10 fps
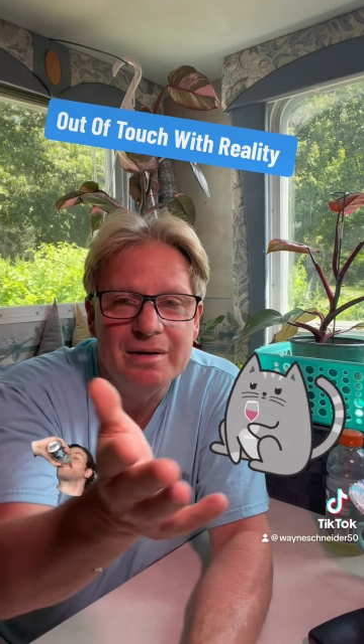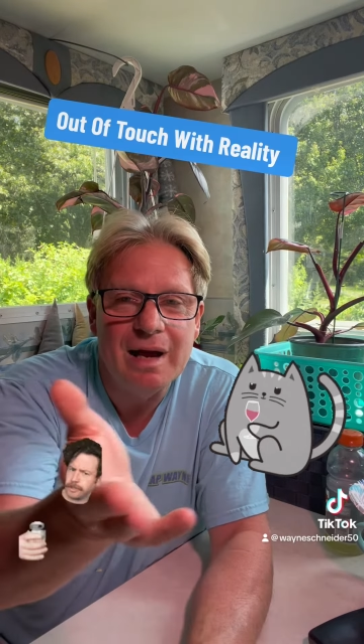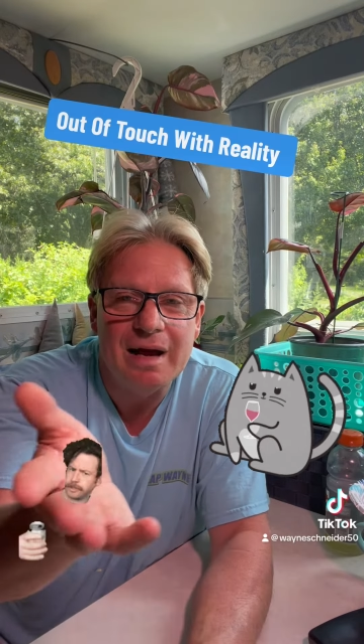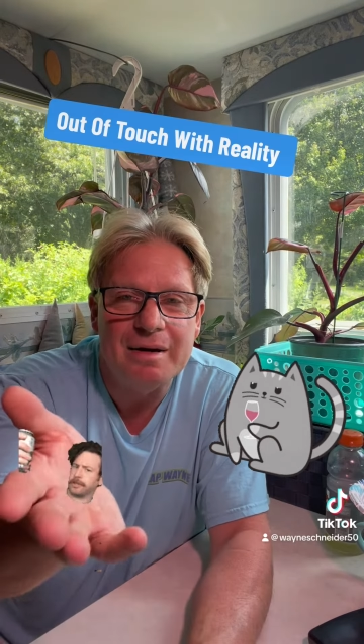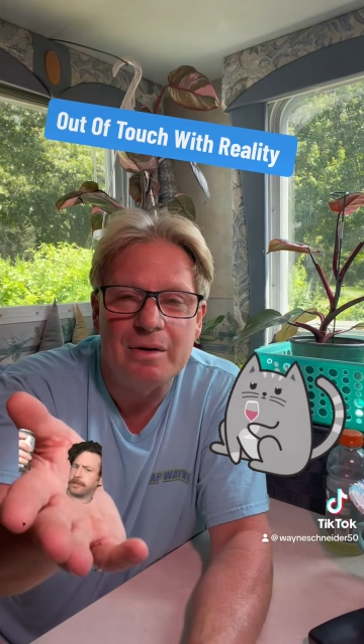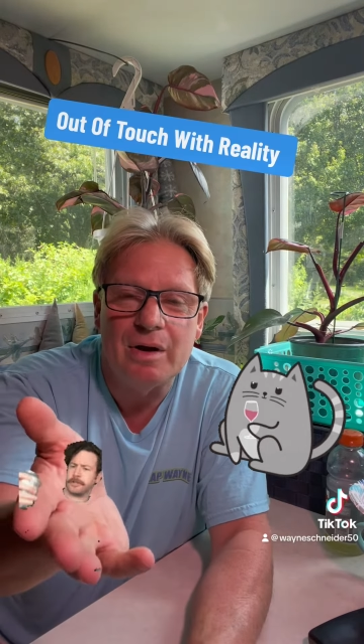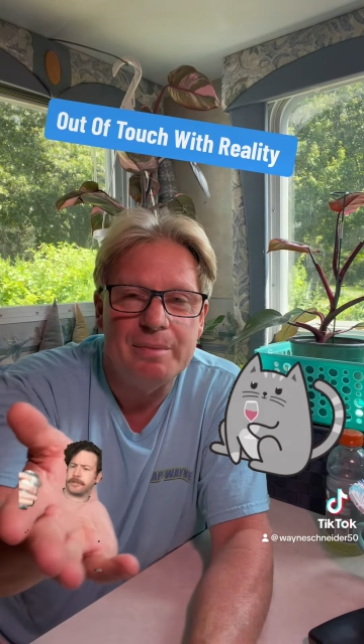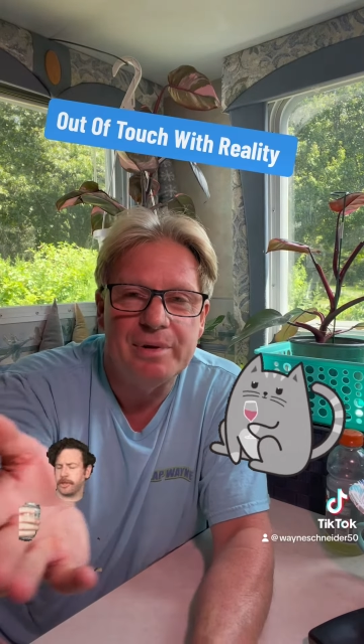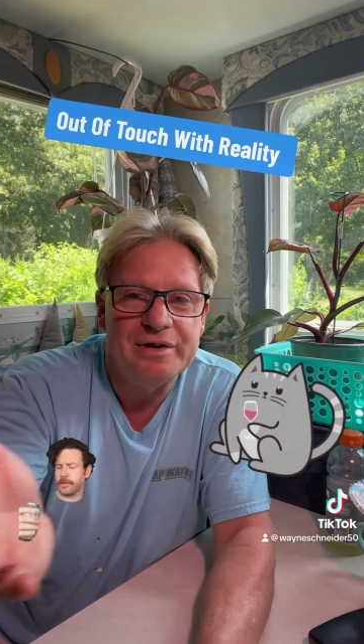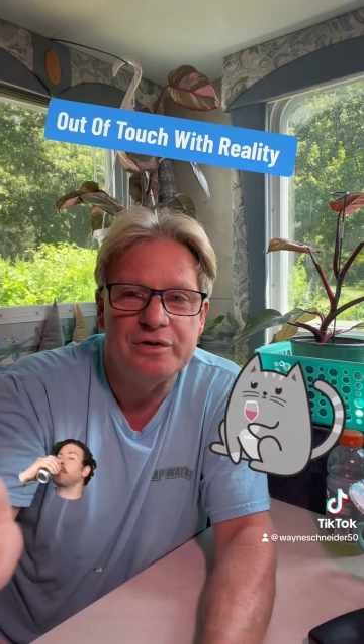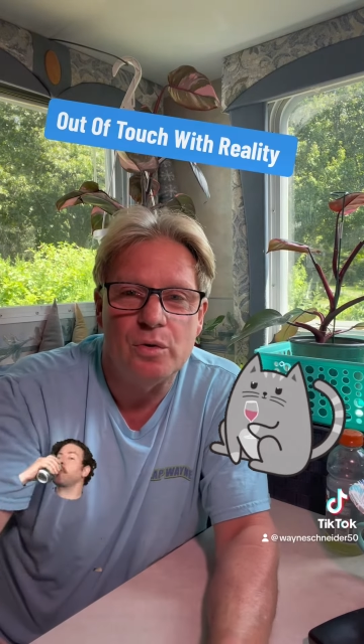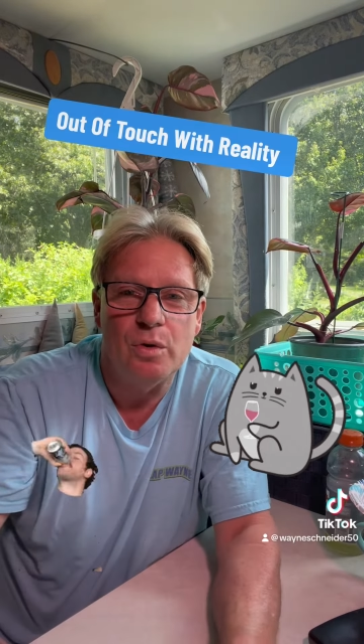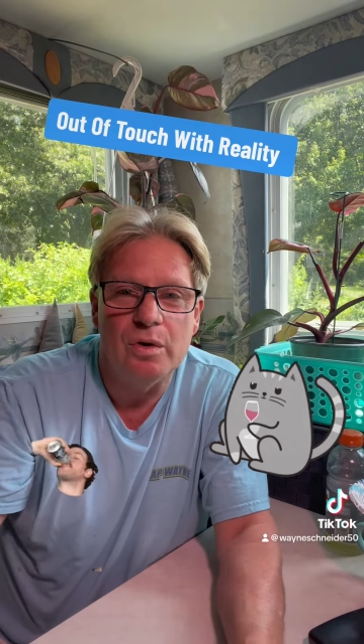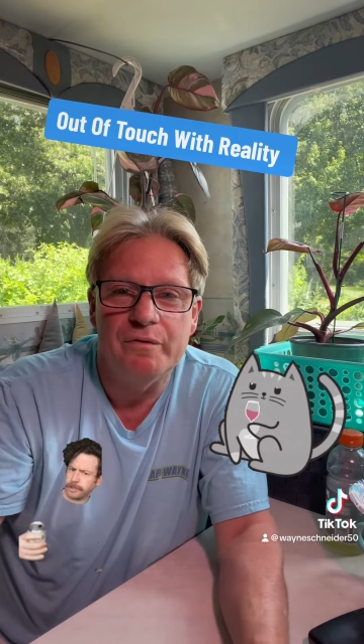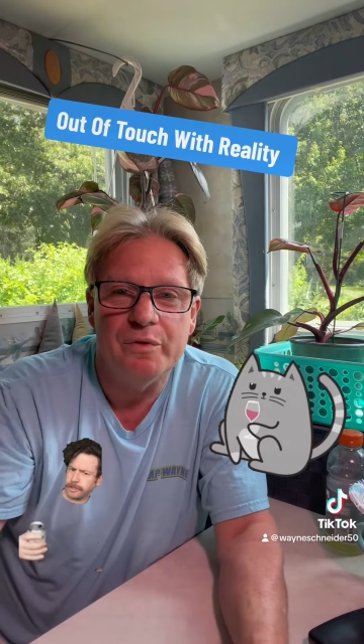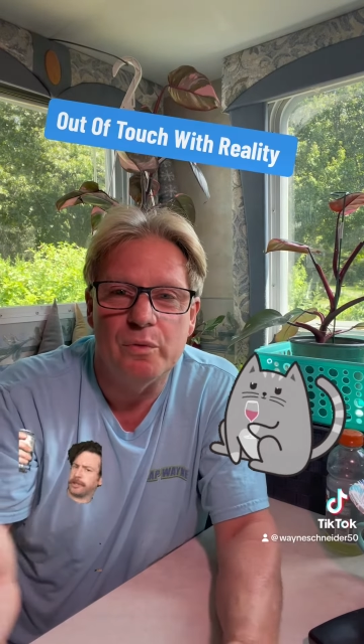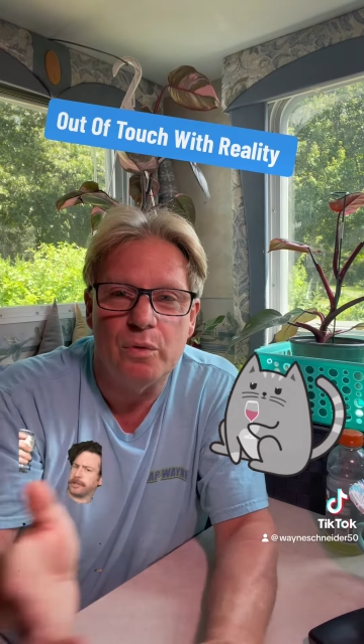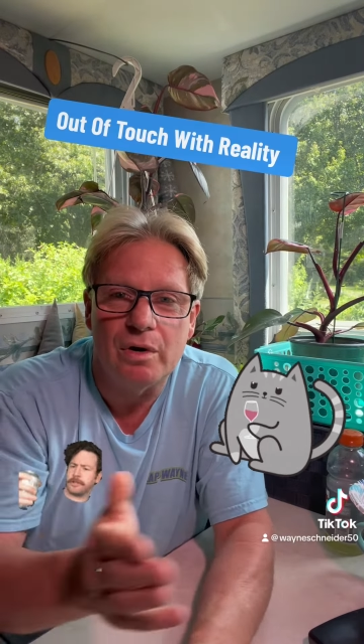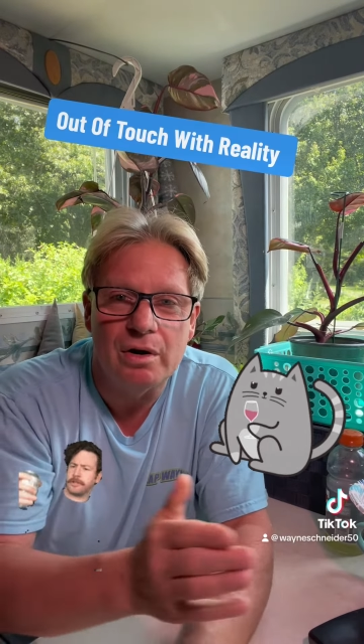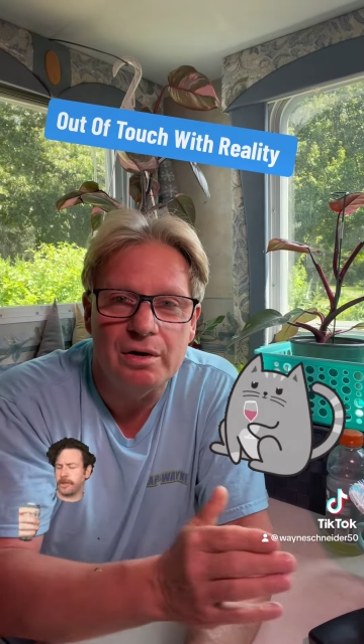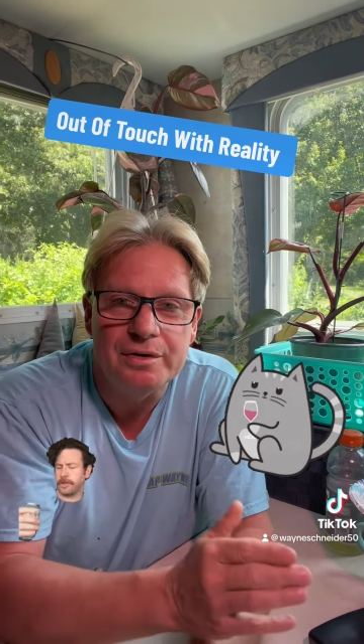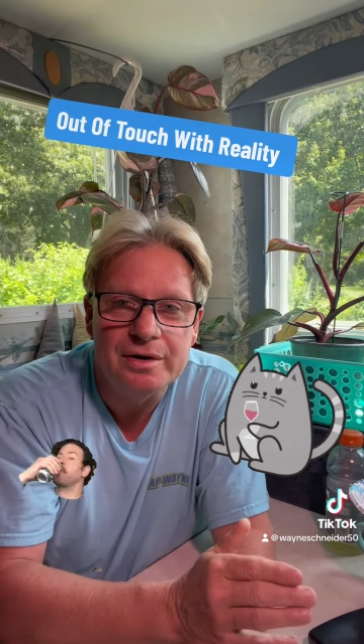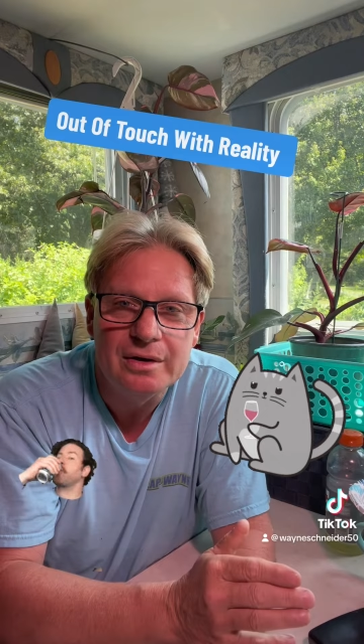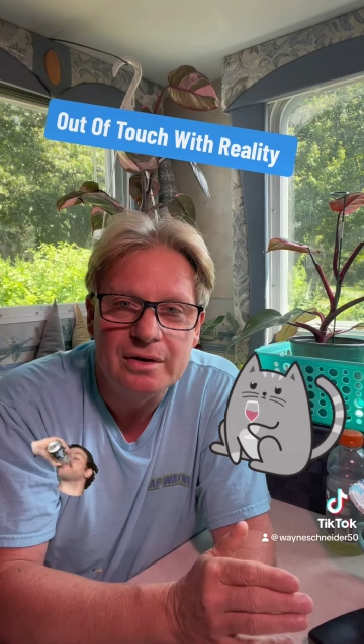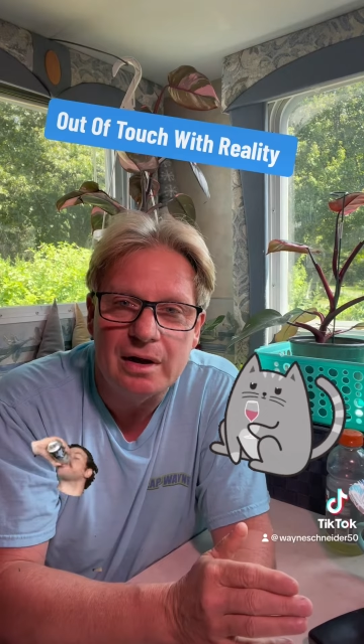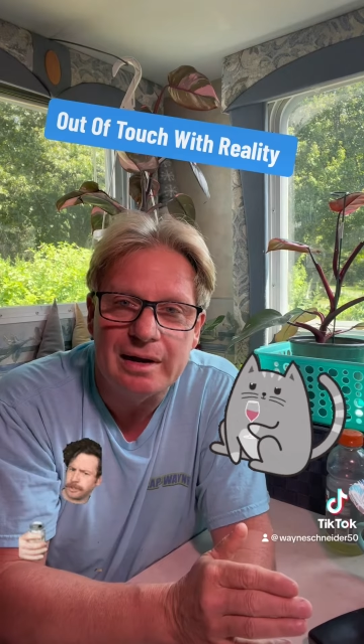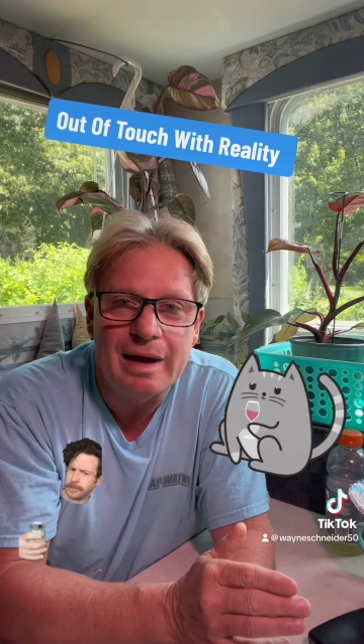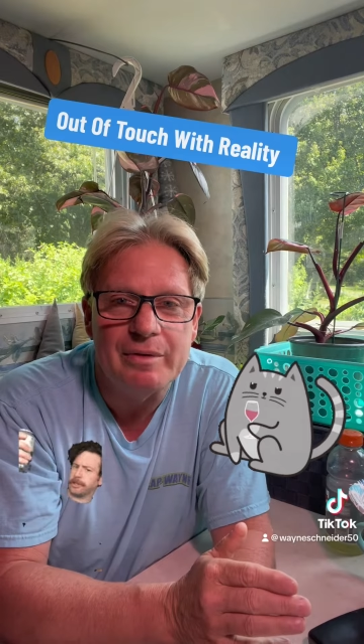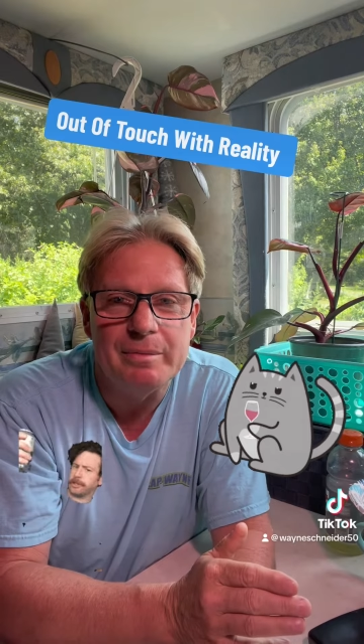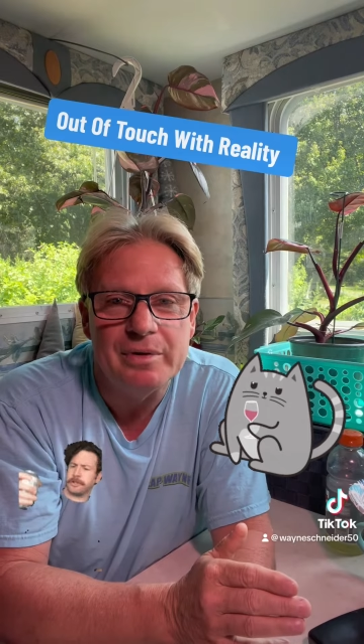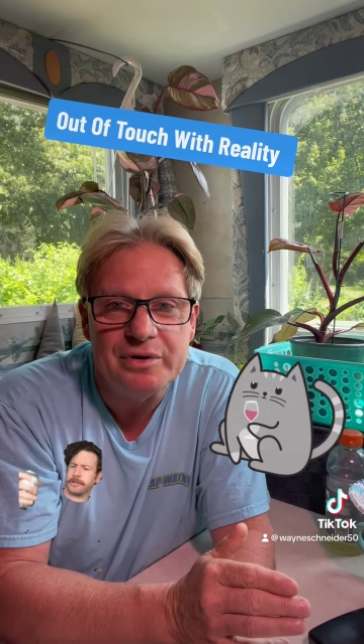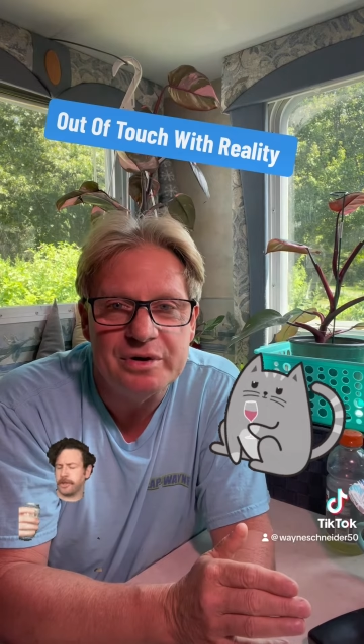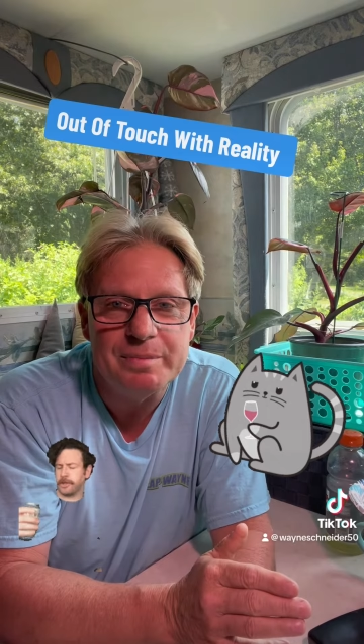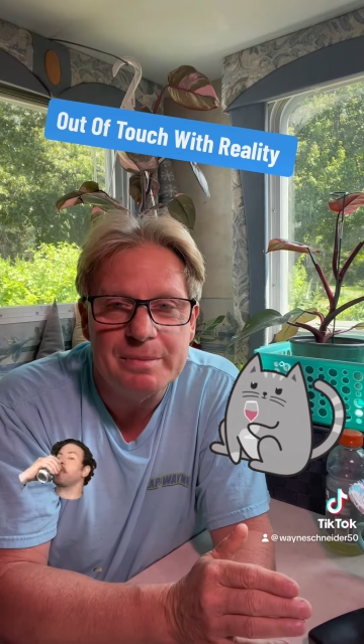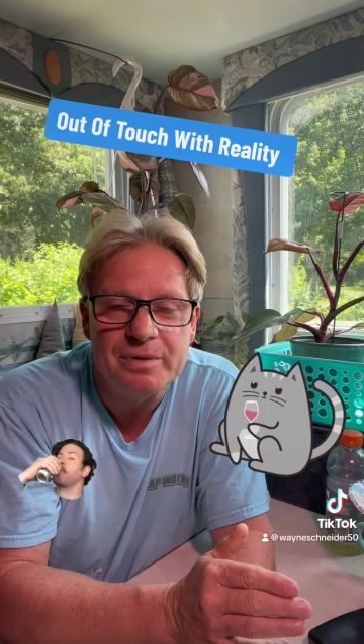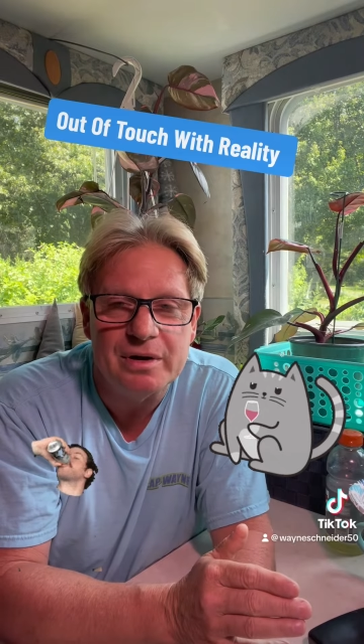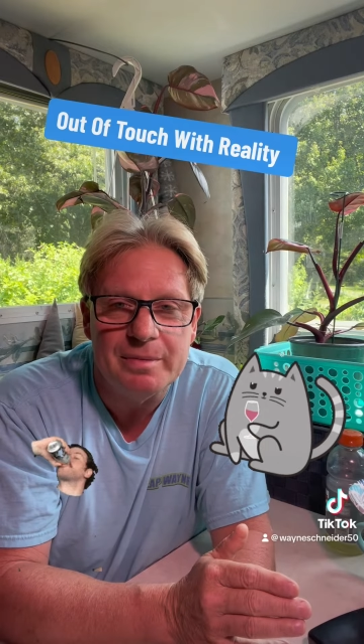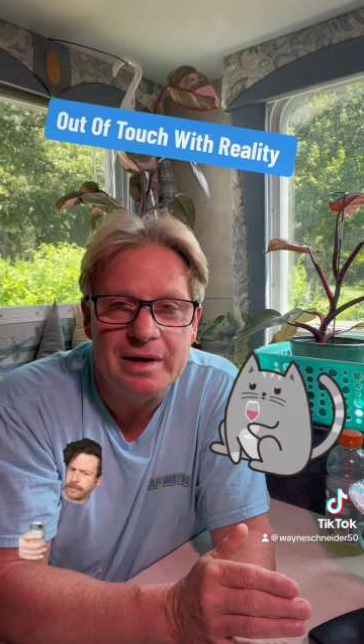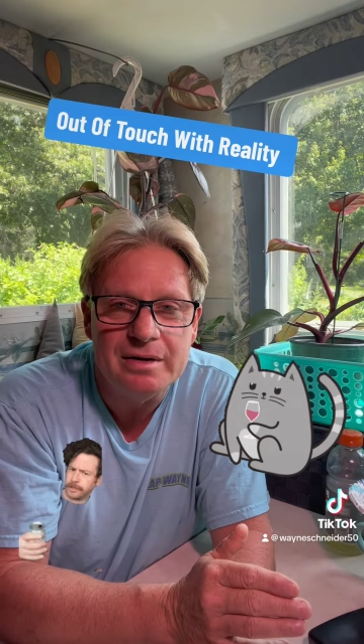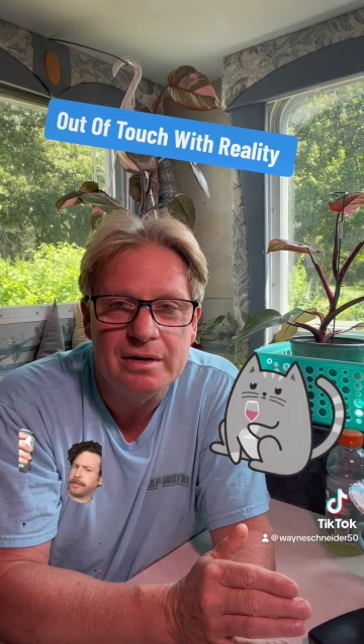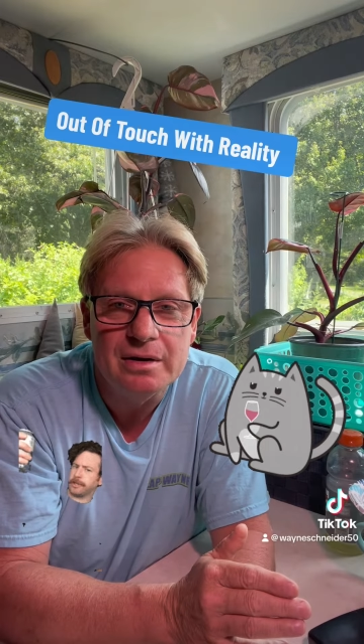and places all over the world allowing millions of people come in.